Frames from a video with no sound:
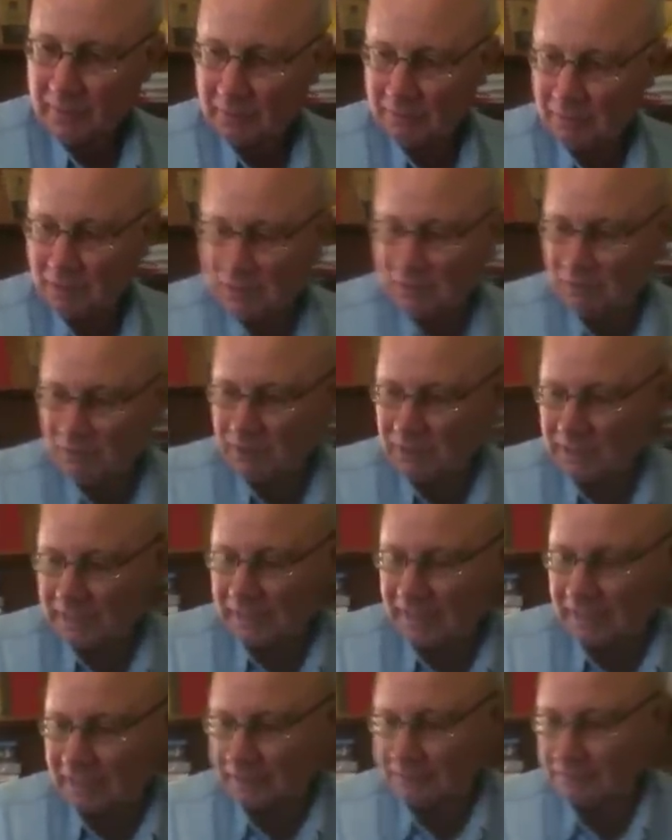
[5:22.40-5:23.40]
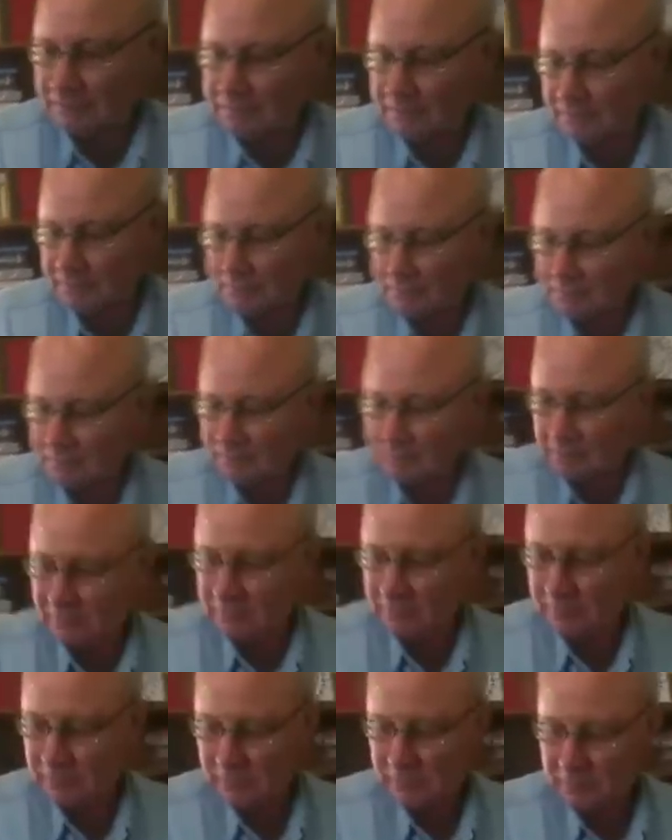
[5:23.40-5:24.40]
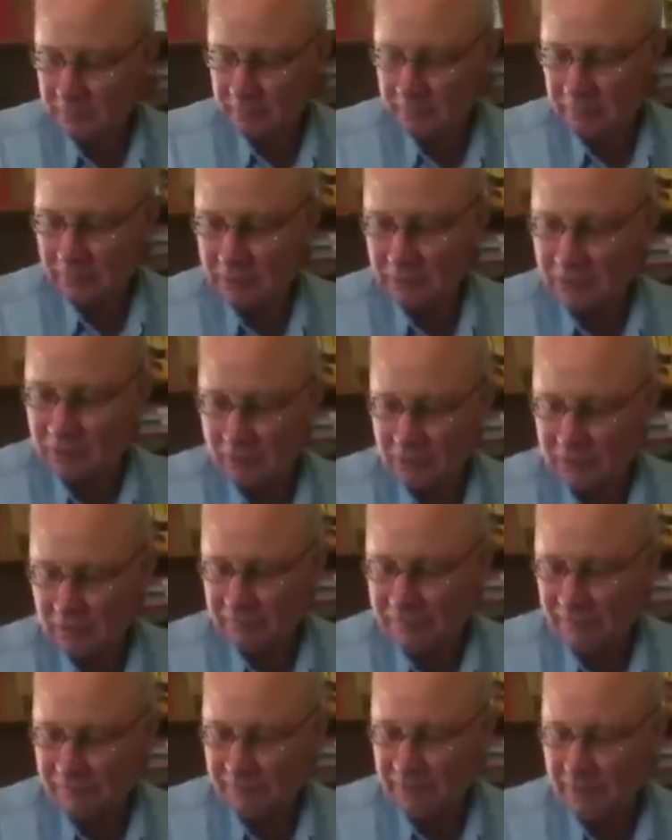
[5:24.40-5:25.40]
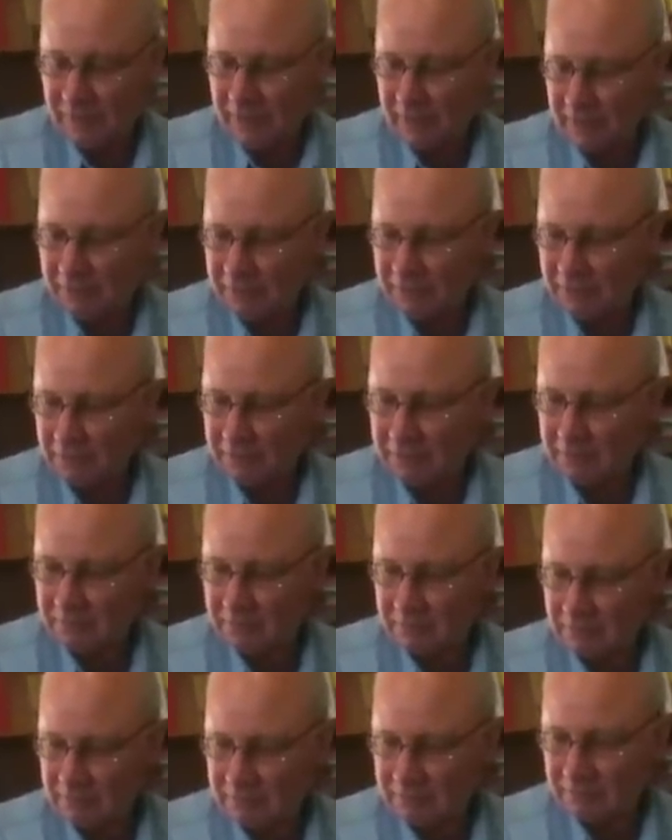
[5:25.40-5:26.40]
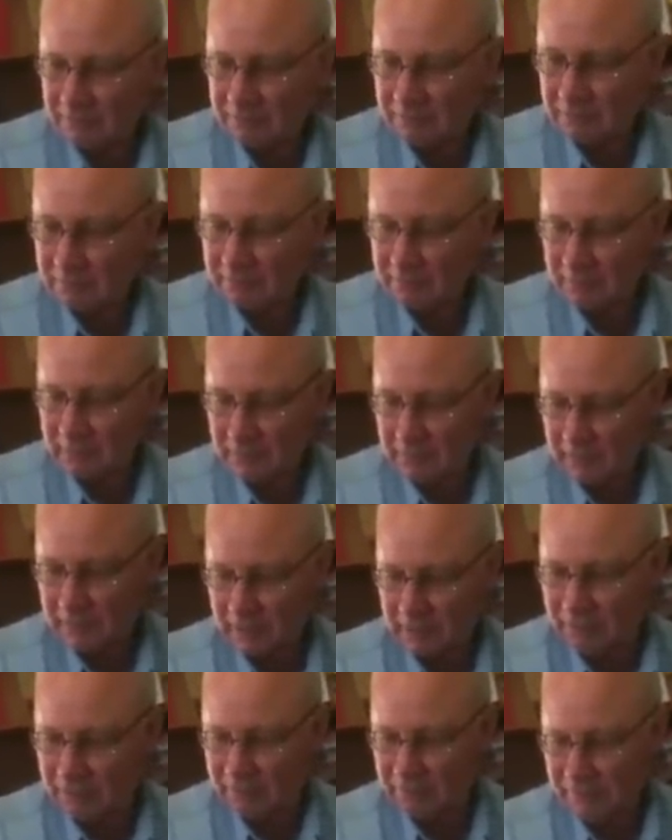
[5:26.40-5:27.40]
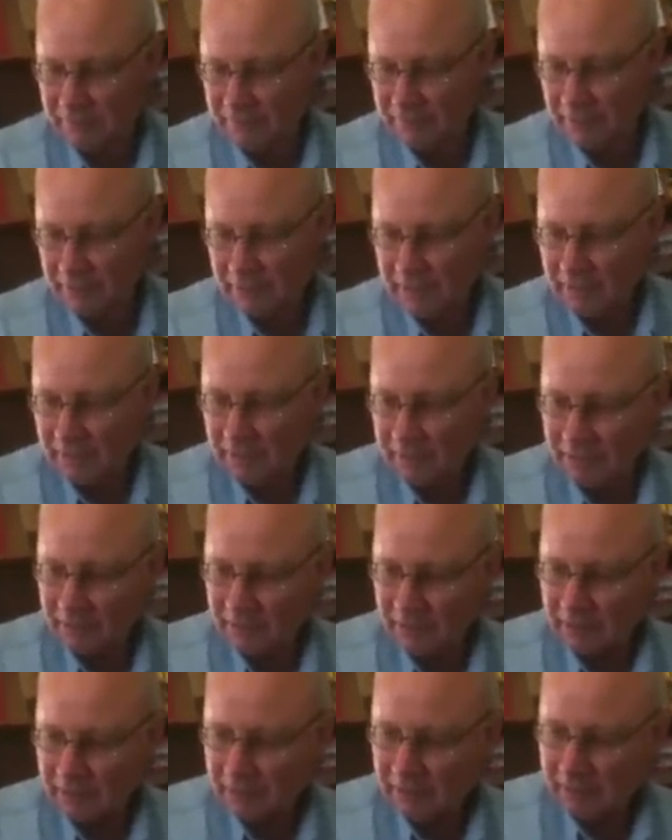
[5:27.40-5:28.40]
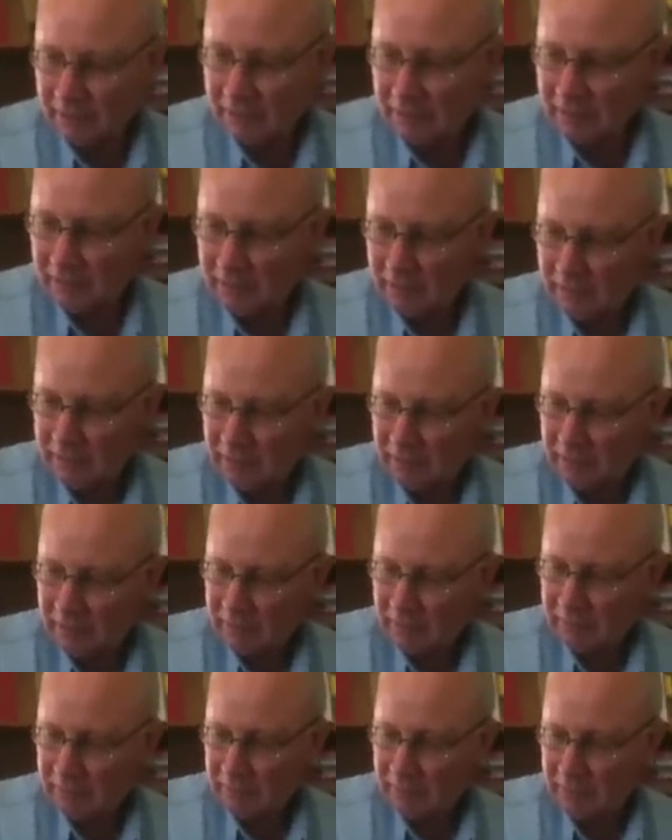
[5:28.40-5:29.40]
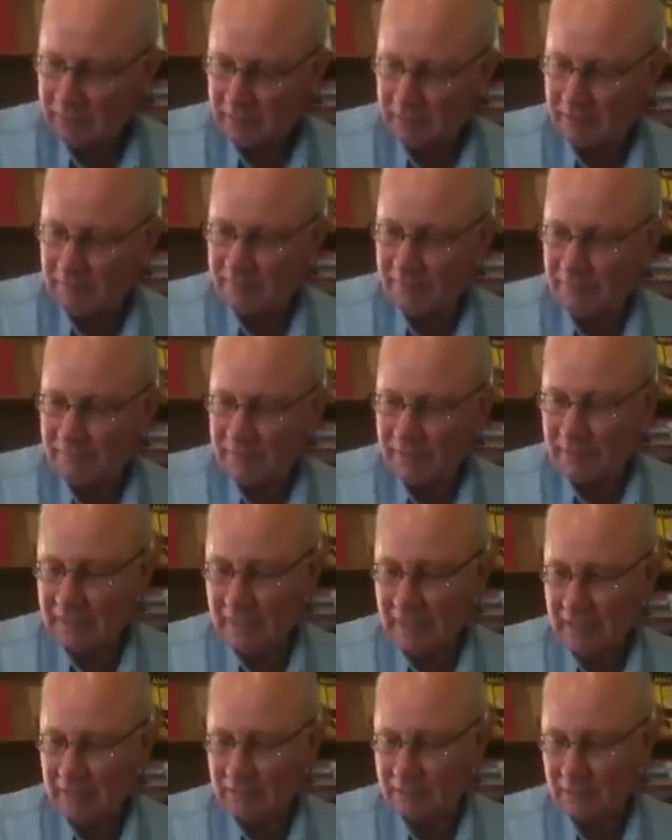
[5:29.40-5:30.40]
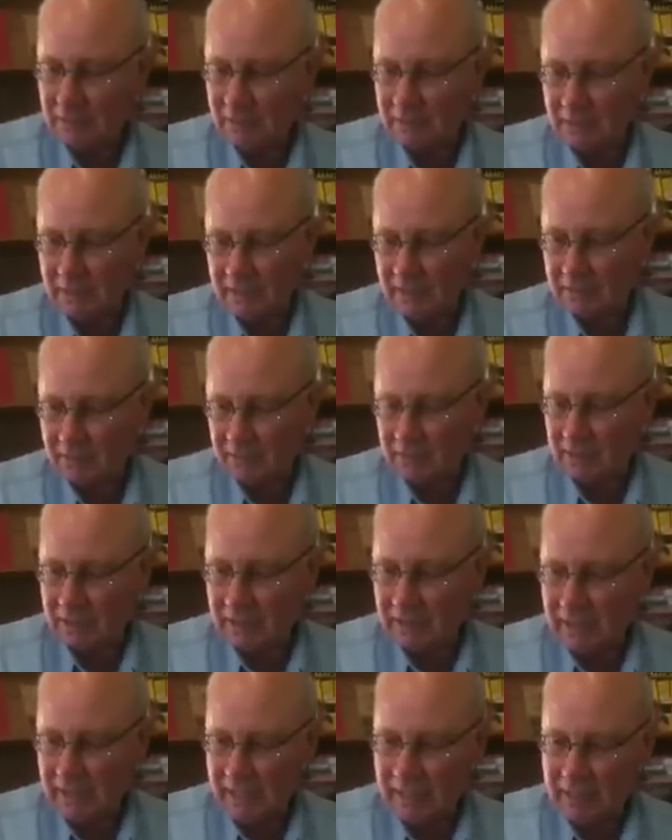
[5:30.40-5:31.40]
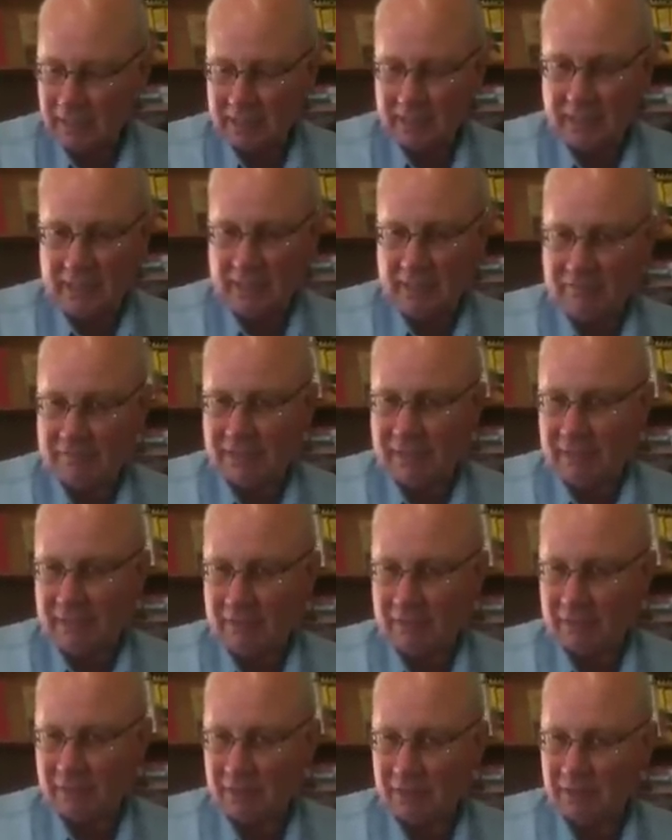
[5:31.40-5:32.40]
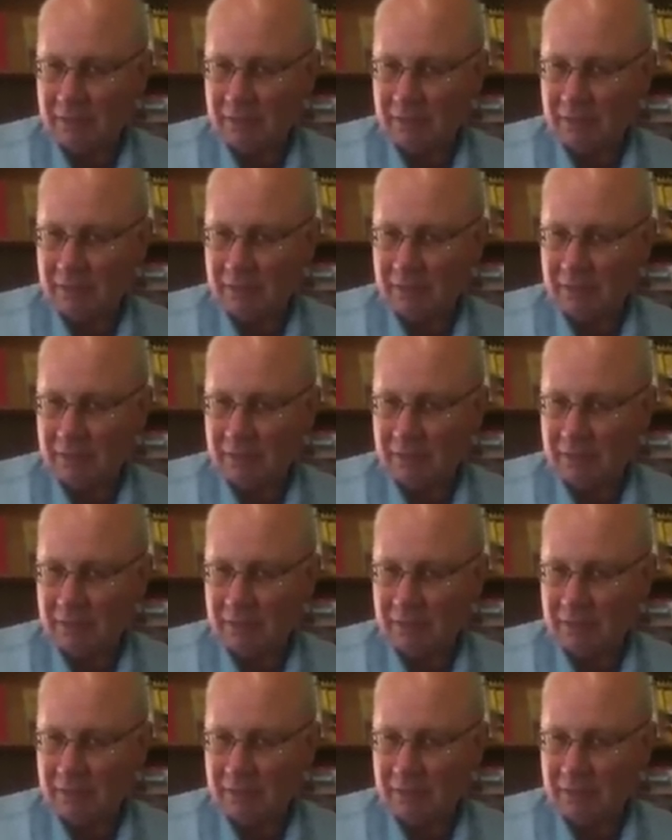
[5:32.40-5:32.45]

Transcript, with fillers: We'll go look at it. Mm -hmm. Was it 250,000? I don't think it was that much. I think it was probably 150,000. 150,000? See, that's only a gallon and a half an hour.